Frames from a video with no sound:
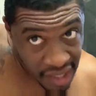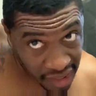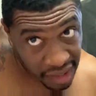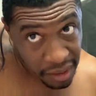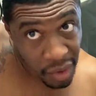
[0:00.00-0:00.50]

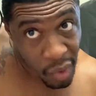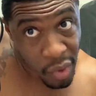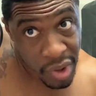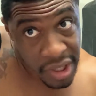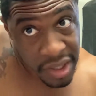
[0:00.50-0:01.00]
And the
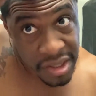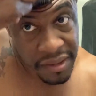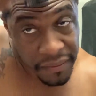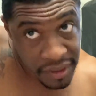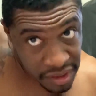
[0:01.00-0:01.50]
goal is
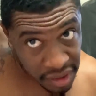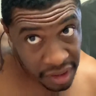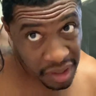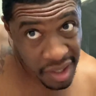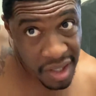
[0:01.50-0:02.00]

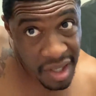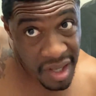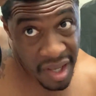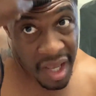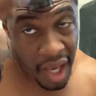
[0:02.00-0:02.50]
eventually,
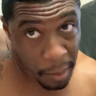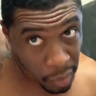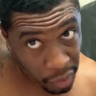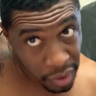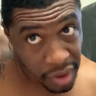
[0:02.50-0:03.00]
I'm
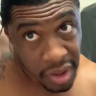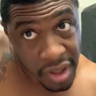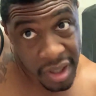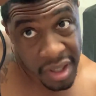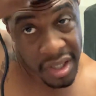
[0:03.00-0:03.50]
going to
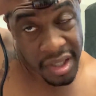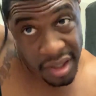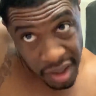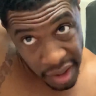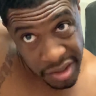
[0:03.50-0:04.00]

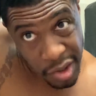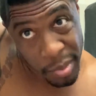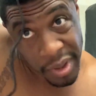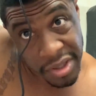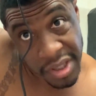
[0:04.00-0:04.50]
cut so
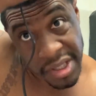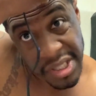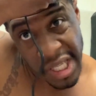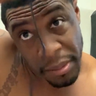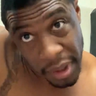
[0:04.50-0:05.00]
much in the
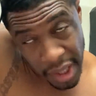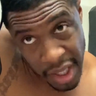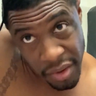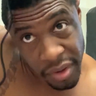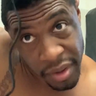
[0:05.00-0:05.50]
same
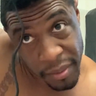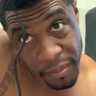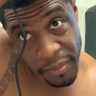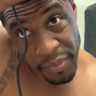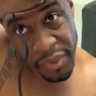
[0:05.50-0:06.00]
area
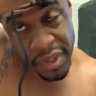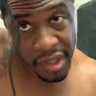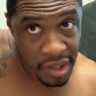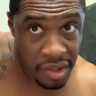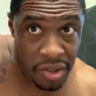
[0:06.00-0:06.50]

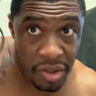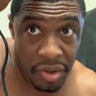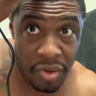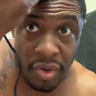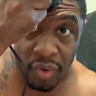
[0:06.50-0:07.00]
until
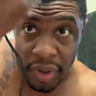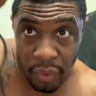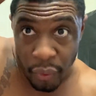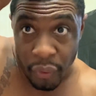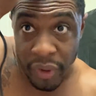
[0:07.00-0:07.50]
you don't
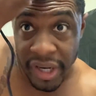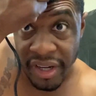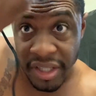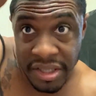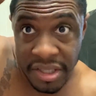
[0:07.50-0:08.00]

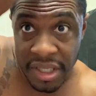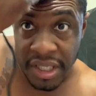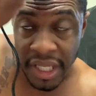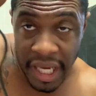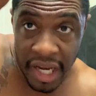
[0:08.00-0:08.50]
rarely see
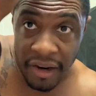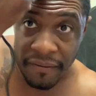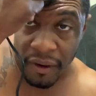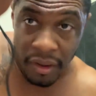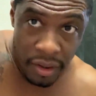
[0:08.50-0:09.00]
any hair
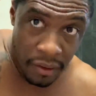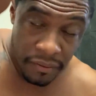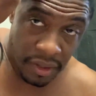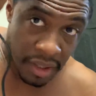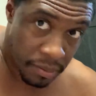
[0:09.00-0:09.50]
falling off the
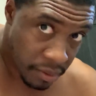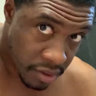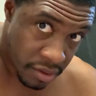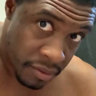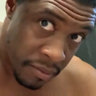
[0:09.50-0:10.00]
clippers.
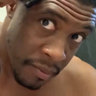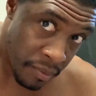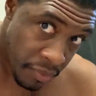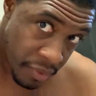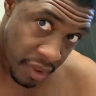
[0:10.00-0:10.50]

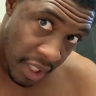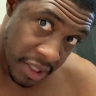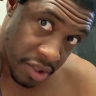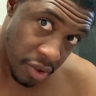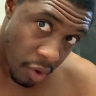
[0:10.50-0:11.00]
That's
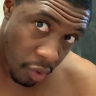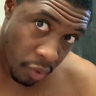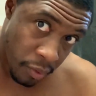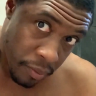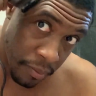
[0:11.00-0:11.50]
the goal.
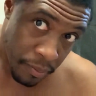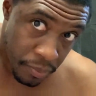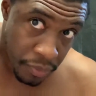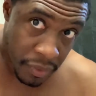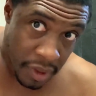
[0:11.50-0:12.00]

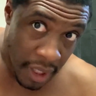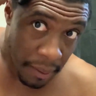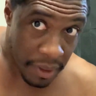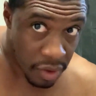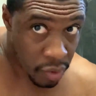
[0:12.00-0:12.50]
That
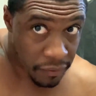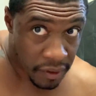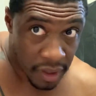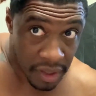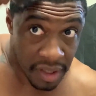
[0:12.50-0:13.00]
means you're
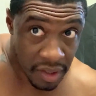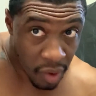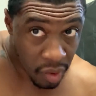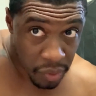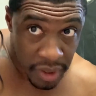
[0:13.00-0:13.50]
cutting it
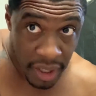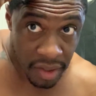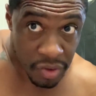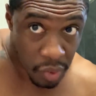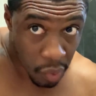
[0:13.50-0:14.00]
all the way down
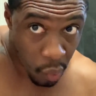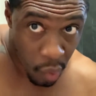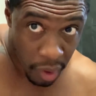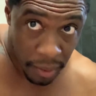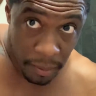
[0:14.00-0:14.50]
to a
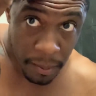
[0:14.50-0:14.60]
1.